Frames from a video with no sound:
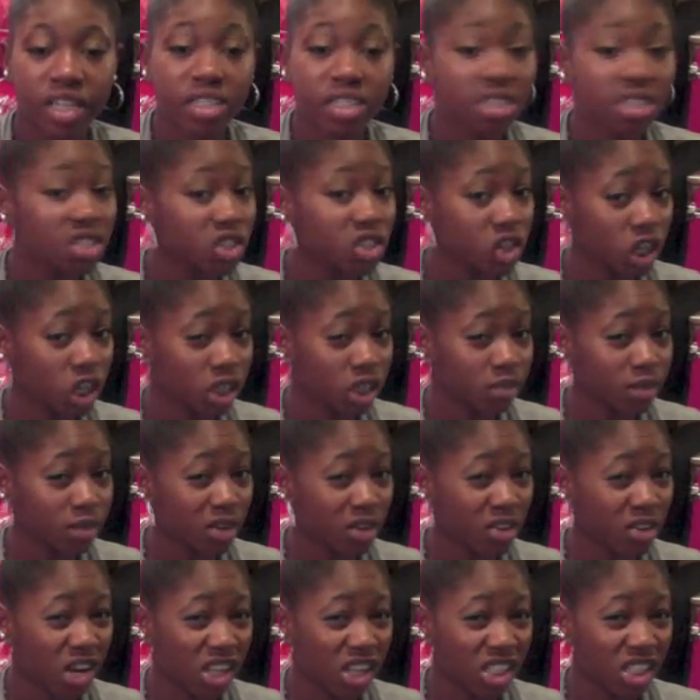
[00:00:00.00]
This cost me
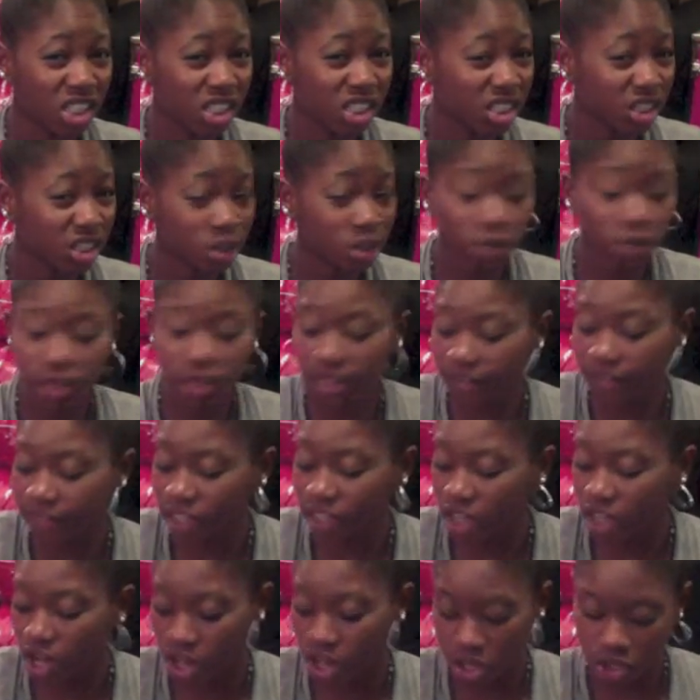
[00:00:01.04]
around six or seven
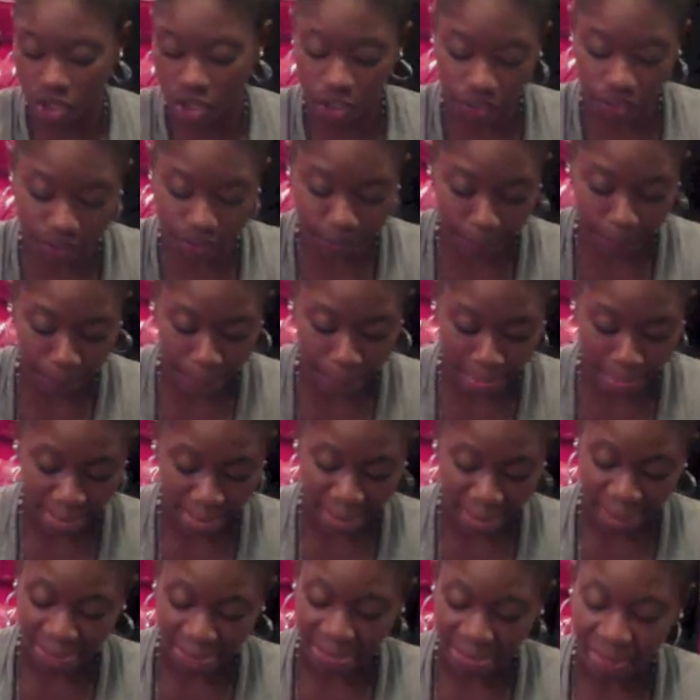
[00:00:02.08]
dollars.
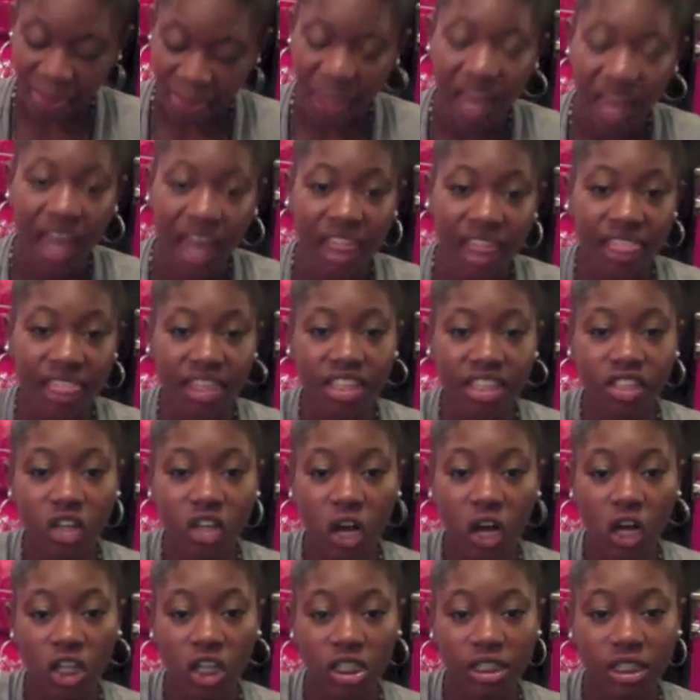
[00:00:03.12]
This
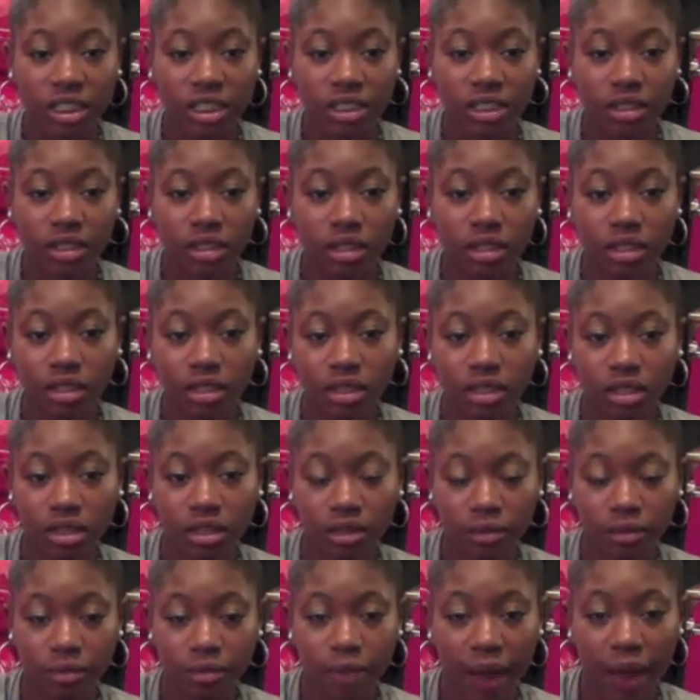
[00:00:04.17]
costs this
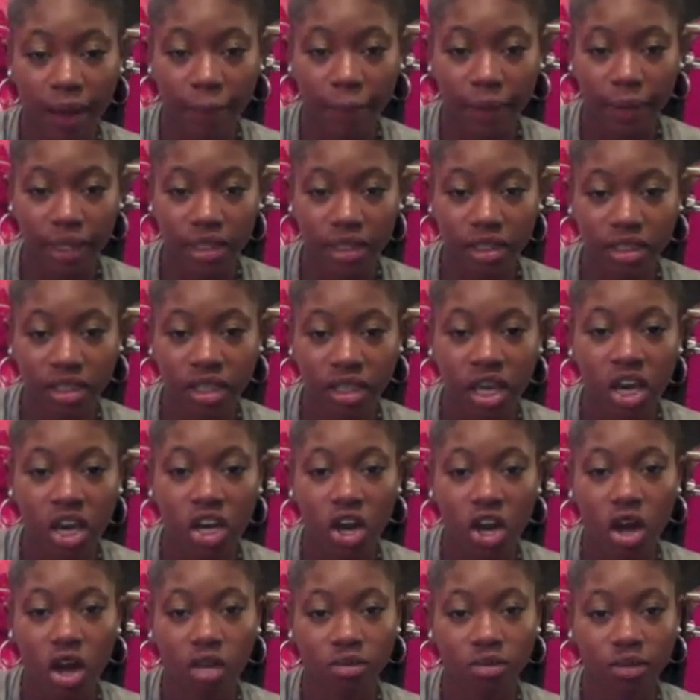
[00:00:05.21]
pack of pens
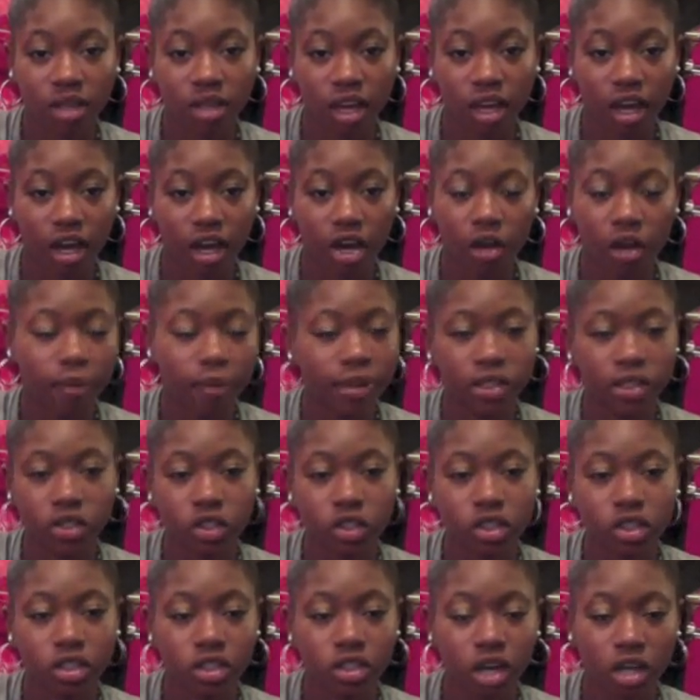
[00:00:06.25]
cost me like, or pencils
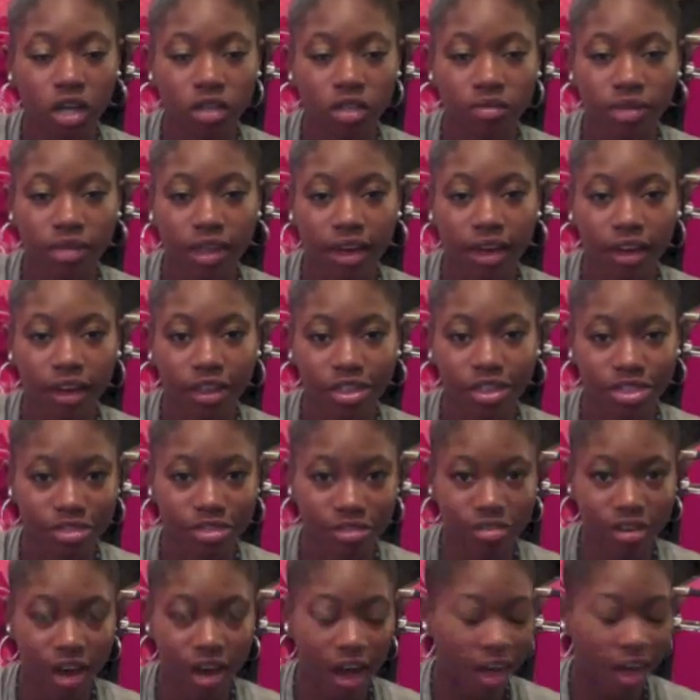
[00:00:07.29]
cost me like
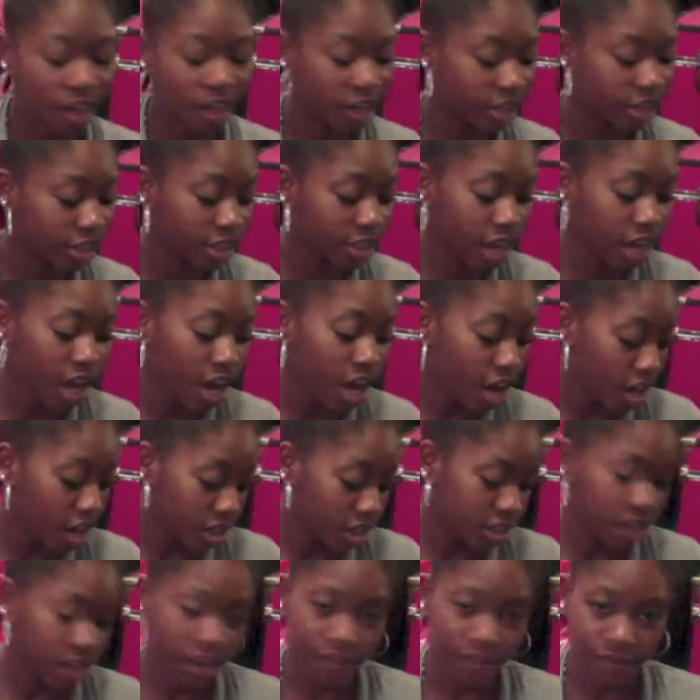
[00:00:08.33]
$3.
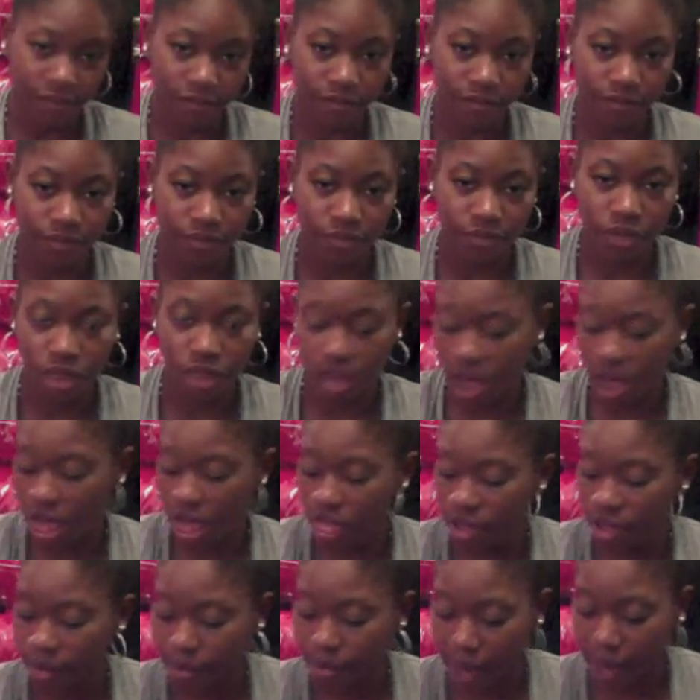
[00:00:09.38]
Same with the other
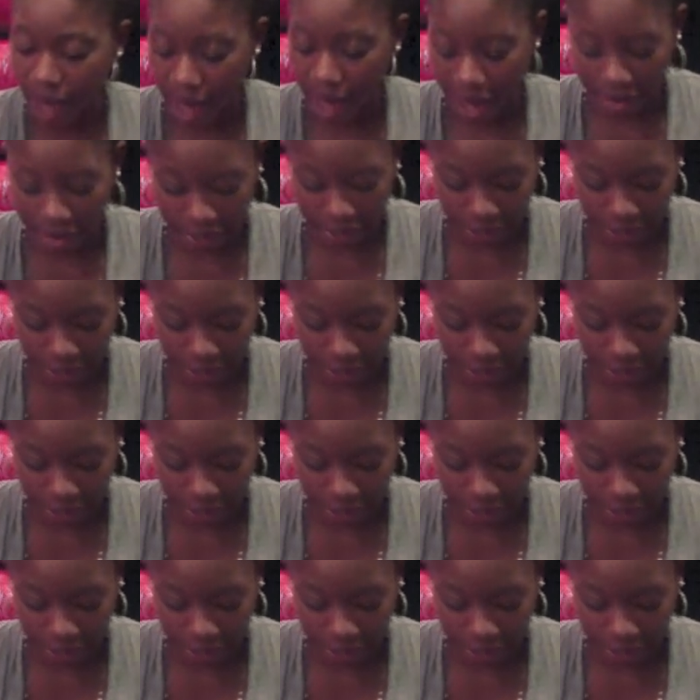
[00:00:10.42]
pack.